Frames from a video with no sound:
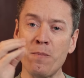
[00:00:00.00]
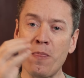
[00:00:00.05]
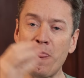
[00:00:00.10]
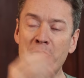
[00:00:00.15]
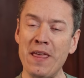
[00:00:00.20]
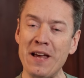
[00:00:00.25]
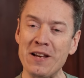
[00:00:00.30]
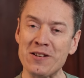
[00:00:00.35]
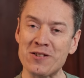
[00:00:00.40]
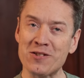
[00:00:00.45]

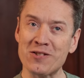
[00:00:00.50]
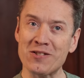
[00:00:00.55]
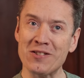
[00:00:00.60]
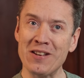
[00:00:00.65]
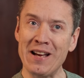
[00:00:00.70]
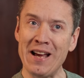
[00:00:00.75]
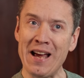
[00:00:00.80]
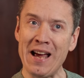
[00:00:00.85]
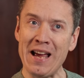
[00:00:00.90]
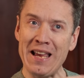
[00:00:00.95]
This,
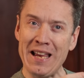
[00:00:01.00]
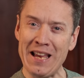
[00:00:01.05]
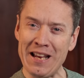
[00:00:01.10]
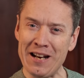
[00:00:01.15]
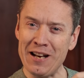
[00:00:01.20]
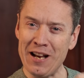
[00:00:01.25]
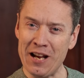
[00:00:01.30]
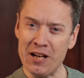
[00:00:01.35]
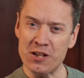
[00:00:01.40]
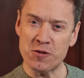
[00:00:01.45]

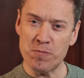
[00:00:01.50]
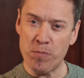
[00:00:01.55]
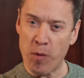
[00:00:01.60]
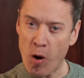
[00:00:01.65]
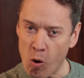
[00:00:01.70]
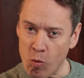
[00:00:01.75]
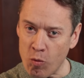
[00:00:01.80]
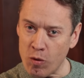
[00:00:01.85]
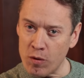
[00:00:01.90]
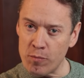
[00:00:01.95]
in its
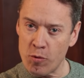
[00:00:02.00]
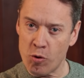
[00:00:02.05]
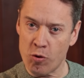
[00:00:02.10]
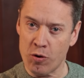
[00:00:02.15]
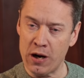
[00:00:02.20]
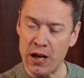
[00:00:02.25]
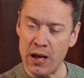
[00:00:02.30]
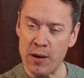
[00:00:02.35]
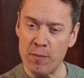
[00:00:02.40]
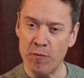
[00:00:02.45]
poem
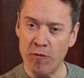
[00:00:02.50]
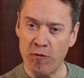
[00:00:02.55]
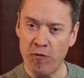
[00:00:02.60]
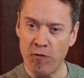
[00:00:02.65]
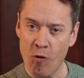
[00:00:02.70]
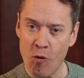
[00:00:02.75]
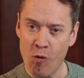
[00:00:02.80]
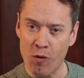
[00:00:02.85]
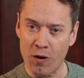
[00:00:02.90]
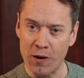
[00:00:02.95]
or hymn
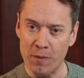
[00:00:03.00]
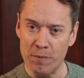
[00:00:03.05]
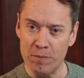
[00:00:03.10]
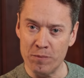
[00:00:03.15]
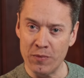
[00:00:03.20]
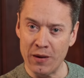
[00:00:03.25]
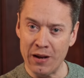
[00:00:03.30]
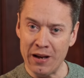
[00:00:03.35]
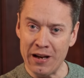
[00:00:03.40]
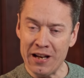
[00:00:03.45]

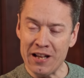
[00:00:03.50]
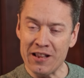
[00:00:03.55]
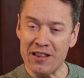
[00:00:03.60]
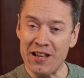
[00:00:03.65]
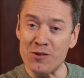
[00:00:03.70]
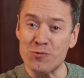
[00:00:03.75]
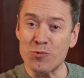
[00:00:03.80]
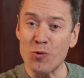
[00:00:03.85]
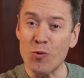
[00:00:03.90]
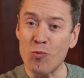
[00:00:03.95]
form,
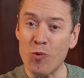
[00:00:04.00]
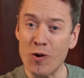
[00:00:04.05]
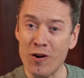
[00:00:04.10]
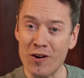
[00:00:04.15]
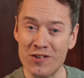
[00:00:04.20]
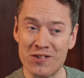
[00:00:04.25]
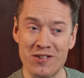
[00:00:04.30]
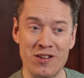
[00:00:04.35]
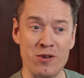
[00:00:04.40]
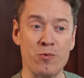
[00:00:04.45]
these were
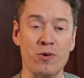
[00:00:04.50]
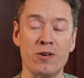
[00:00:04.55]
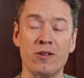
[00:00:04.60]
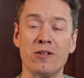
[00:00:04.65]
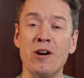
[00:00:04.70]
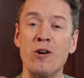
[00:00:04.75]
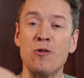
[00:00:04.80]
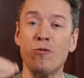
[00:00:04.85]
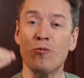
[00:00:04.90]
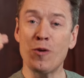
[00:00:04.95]
words that
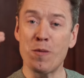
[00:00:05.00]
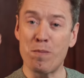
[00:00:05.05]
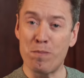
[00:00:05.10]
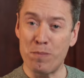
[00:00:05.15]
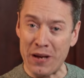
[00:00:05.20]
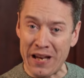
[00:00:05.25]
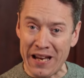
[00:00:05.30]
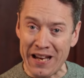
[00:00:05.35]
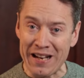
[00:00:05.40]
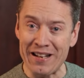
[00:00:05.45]
were
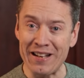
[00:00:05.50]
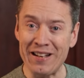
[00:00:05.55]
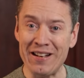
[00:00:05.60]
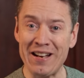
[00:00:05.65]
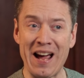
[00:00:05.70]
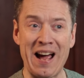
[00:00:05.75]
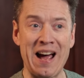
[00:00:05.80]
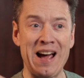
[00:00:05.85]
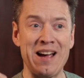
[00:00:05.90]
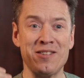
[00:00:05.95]

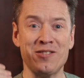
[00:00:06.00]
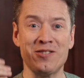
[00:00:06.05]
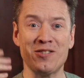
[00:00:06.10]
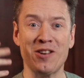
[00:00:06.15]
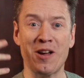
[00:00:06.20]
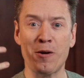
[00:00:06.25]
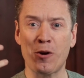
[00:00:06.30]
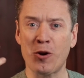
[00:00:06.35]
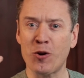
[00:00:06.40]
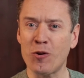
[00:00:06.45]
repeated
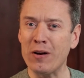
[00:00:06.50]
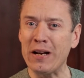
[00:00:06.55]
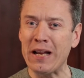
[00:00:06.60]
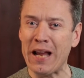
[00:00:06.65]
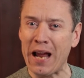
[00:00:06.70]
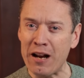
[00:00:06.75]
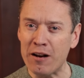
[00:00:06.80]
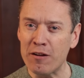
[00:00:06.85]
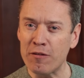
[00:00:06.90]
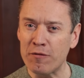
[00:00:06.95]
as a
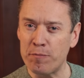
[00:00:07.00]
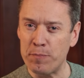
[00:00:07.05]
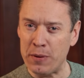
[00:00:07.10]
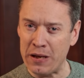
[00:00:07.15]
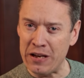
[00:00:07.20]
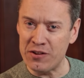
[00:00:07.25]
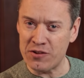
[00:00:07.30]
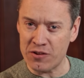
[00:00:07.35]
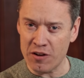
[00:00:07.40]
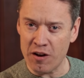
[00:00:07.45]
creative
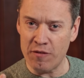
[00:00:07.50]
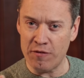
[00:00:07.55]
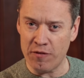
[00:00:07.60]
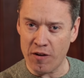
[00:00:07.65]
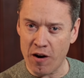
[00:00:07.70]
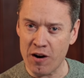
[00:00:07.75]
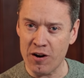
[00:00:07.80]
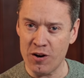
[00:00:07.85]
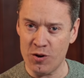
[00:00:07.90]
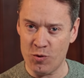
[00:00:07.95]
piece
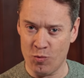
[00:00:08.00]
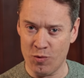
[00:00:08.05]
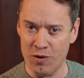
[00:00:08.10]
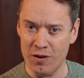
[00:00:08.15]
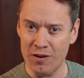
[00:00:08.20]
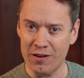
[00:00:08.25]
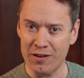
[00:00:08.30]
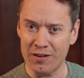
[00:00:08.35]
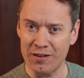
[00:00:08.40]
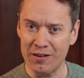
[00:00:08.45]
of
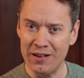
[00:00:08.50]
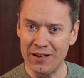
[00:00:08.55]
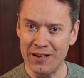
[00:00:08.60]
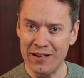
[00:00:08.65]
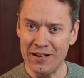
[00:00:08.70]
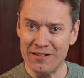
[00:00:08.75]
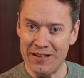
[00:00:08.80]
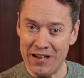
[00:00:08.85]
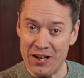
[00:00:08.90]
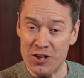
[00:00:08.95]
artwork.
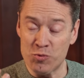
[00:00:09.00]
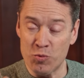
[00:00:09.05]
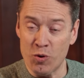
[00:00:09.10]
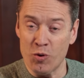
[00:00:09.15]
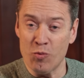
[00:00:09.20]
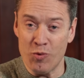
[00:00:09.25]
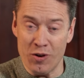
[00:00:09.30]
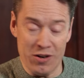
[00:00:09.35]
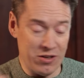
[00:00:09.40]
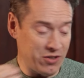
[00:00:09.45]
These
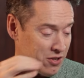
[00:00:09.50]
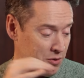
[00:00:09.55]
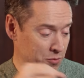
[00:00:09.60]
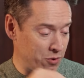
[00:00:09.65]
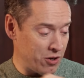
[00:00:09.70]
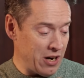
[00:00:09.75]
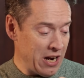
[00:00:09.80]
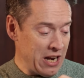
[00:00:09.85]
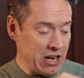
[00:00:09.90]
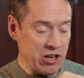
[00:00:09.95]
were words that
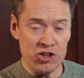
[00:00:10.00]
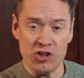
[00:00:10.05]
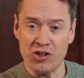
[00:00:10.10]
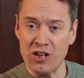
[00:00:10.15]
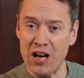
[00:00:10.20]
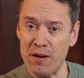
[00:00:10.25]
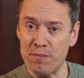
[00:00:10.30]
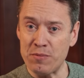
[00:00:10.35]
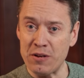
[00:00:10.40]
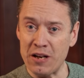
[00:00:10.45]
were
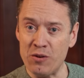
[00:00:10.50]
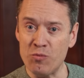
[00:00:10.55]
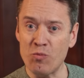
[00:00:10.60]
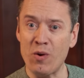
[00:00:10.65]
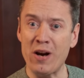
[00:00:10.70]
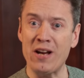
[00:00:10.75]
shaped in